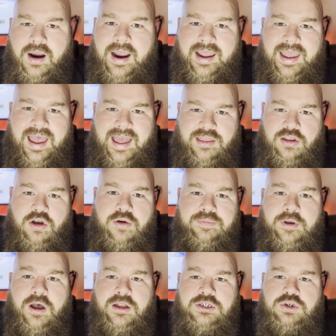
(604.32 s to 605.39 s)
right, guys, I hope
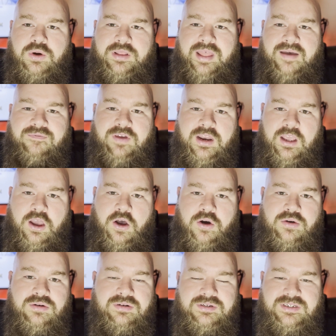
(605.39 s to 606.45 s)
you all enjoyed that
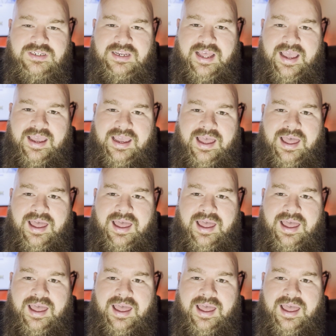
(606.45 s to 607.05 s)
video today.